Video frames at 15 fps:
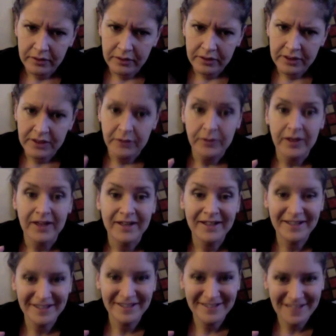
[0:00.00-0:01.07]
to
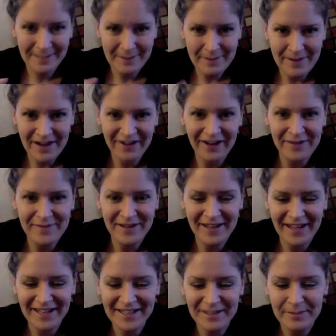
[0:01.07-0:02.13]
take my migraine
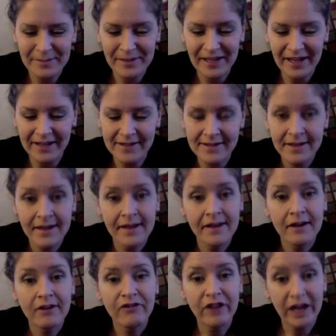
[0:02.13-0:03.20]
medication, because
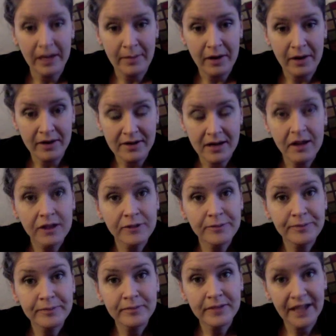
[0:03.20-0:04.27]
running up Hogs Hollow
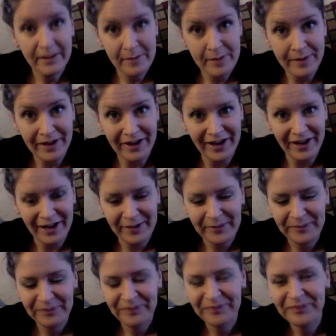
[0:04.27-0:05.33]
gave me a migraine.
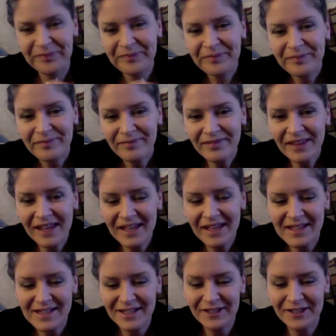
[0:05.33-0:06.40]

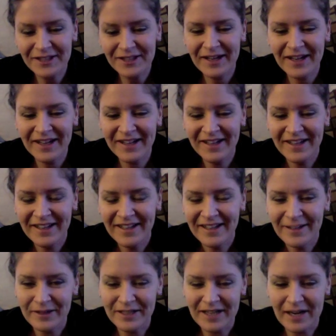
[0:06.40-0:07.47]
And so,
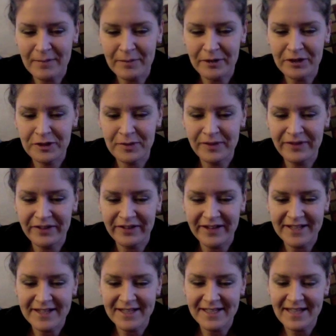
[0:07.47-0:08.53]
which kind of pooched me for the
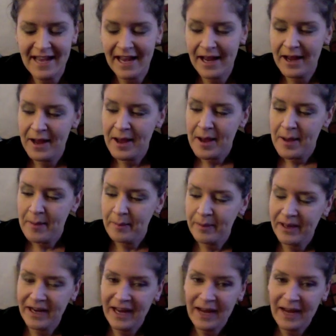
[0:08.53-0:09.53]
rest of the day. But